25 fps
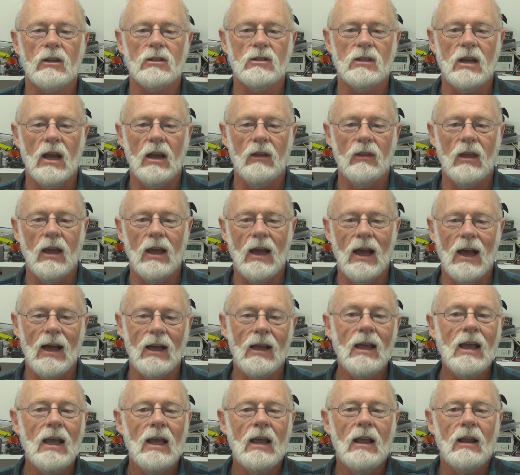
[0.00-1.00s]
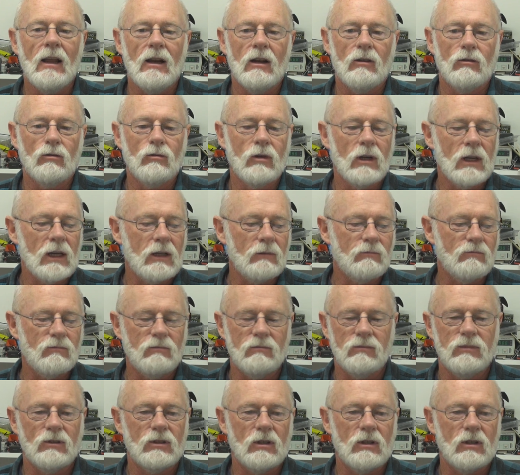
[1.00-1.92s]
because now they are really,